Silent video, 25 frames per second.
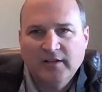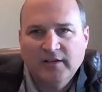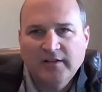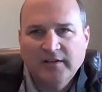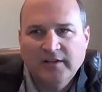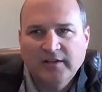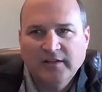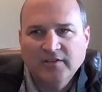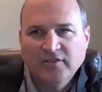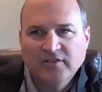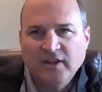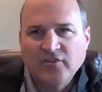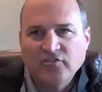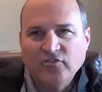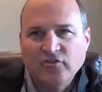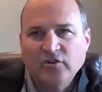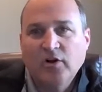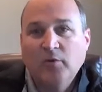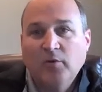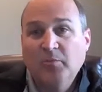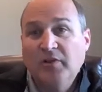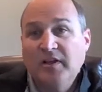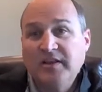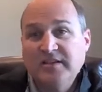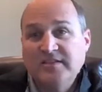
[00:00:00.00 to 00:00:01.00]

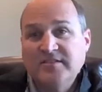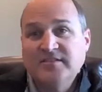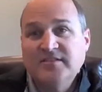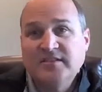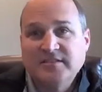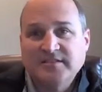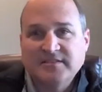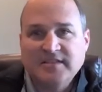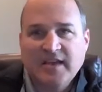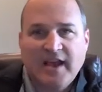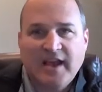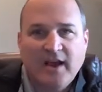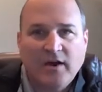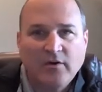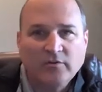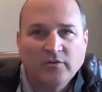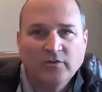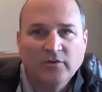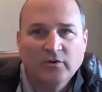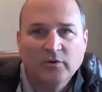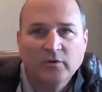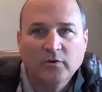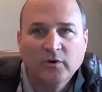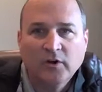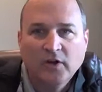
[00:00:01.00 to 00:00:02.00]
industrial places in town
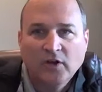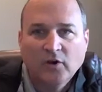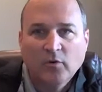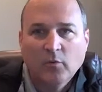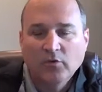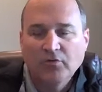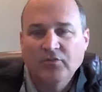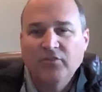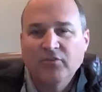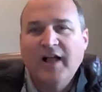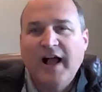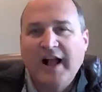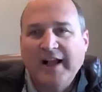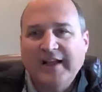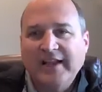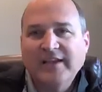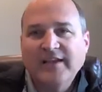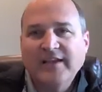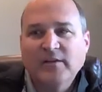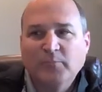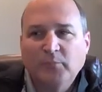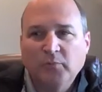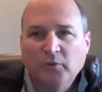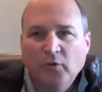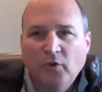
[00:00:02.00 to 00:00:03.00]
who was
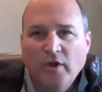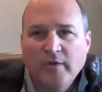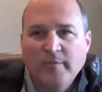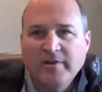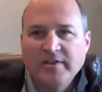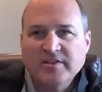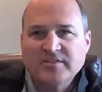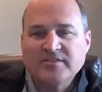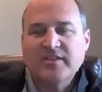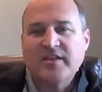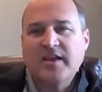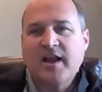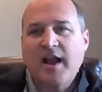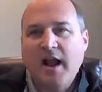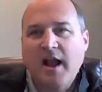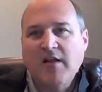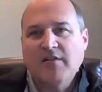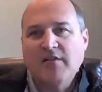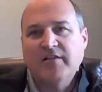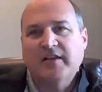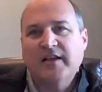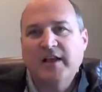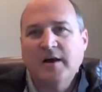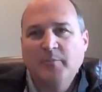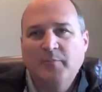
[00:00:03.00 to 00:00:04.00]
lacking employment. So they
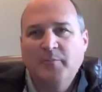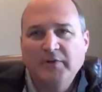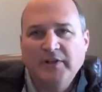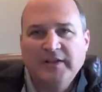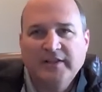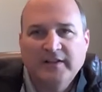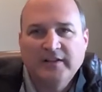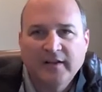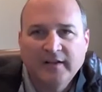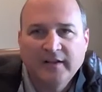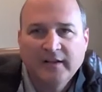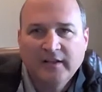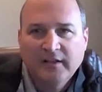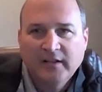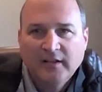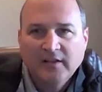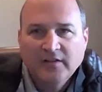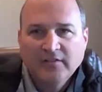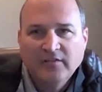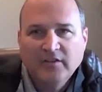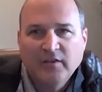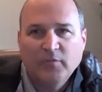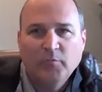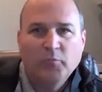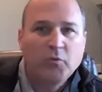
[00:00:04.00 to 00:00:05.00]
hired a company
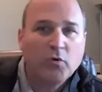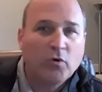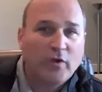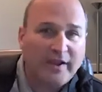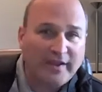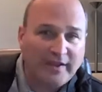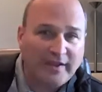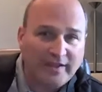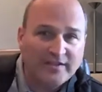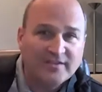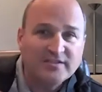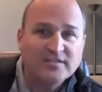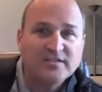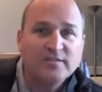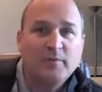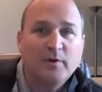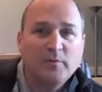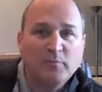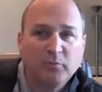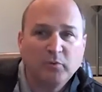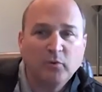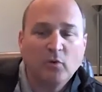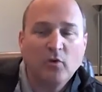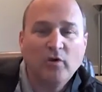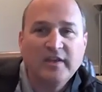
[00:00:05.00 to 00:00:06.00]
to bring in some
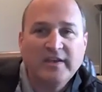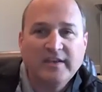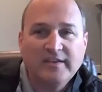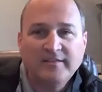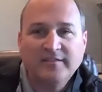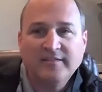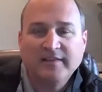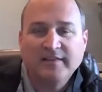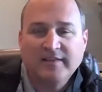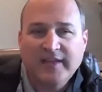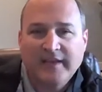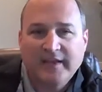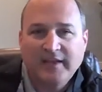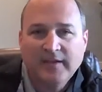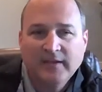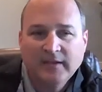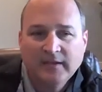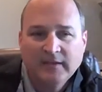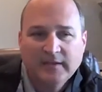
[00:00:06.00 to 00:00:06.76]
employees, and they